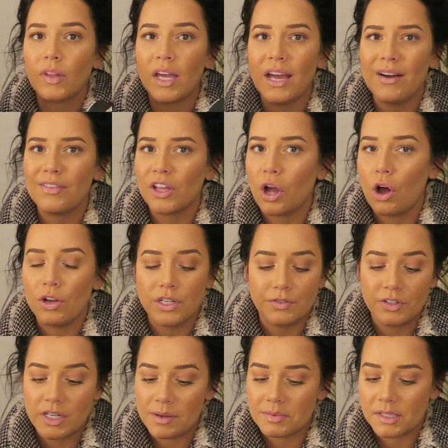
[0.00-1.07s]
I have like all
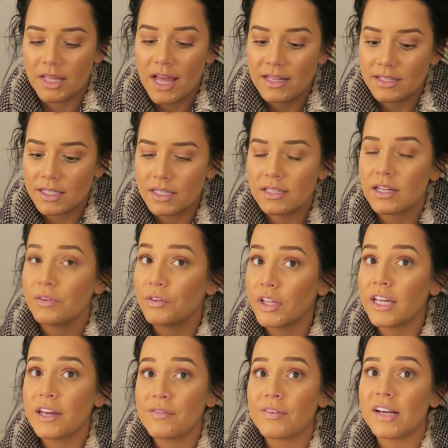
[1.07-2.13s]
different types of lenses. I
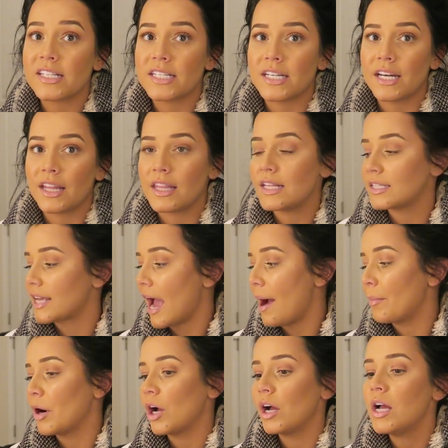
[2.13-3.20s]
really invested in this
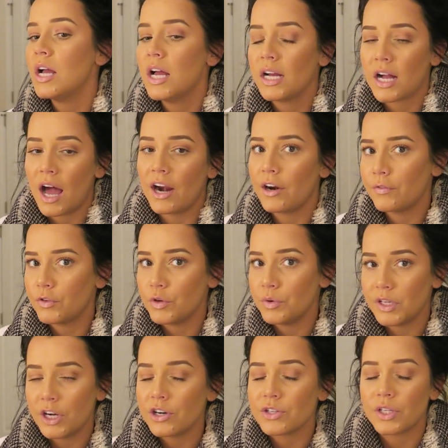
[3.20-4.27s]
camera. Got it a few
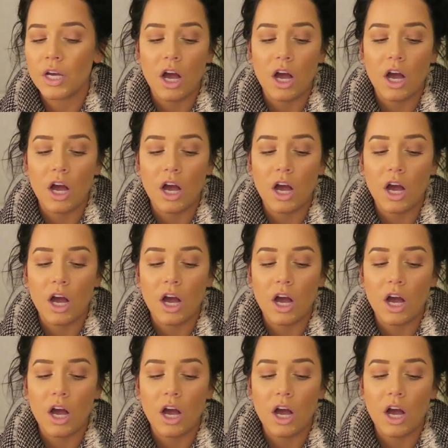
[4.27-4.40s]
years